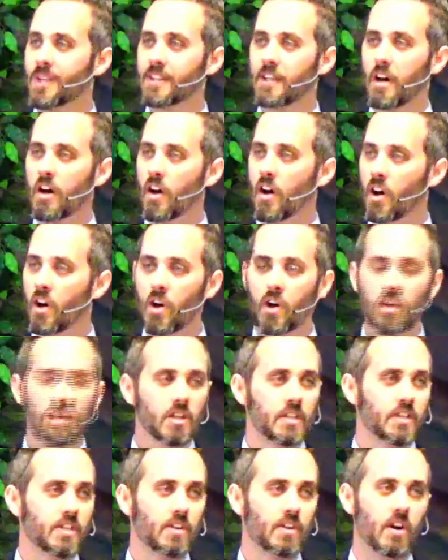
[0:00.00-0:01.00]
with
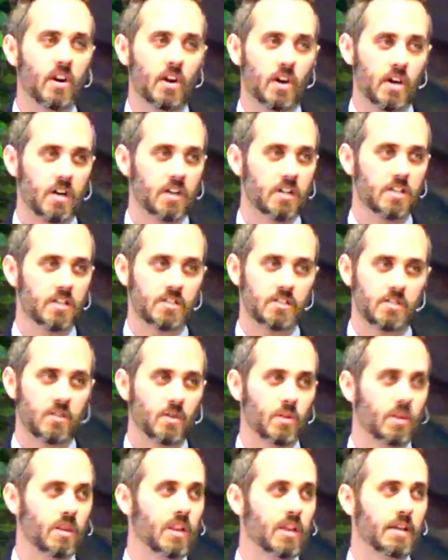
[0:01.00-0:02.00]
all your heart,
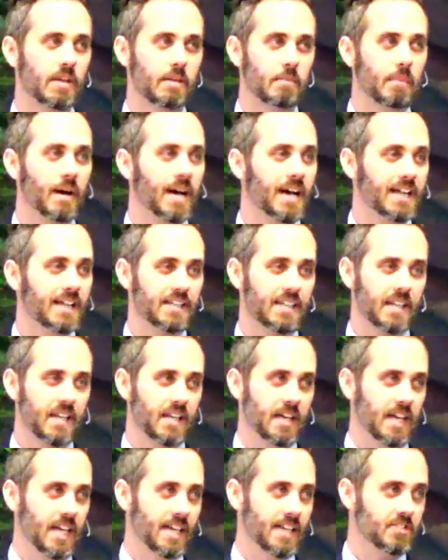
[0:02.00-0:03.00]
soul, mind,
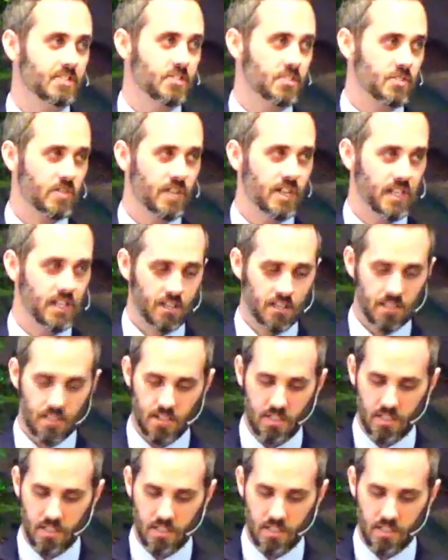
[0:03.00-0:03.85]
and strength.